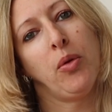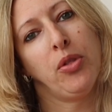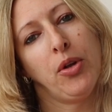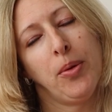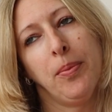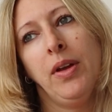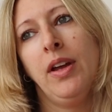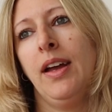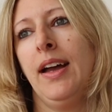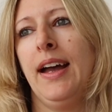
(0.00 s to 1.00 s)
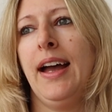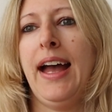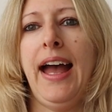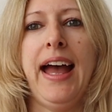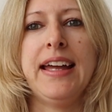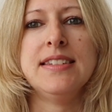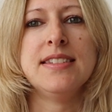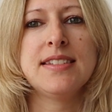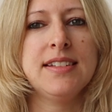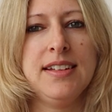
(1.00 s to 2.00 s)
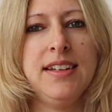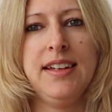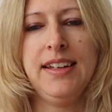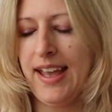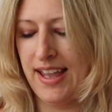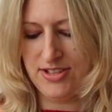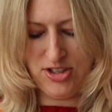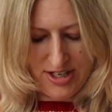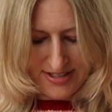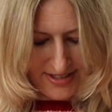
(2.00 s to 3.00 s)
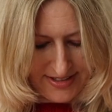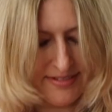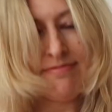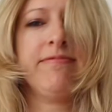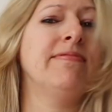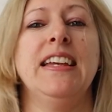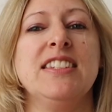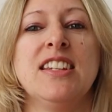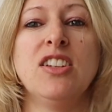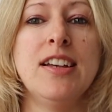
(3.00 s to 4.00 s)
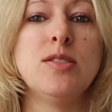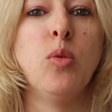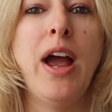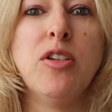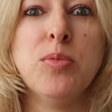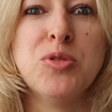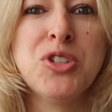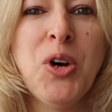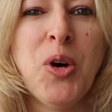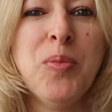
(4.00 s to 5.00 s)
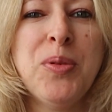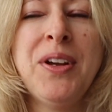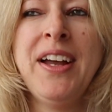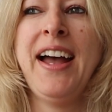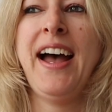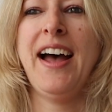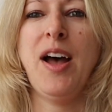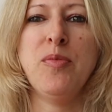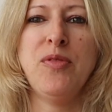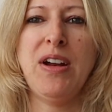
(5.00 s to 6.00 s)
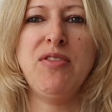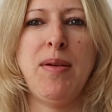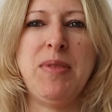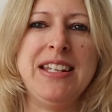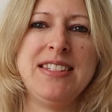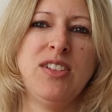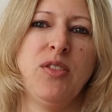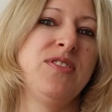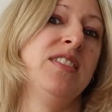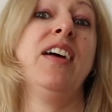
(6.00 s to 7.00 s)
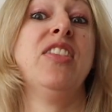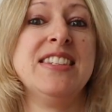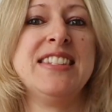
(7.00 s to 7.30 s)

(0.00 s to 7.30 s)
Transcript: on them, and yeah, it's a nice wearable top. Very reminiscent of like the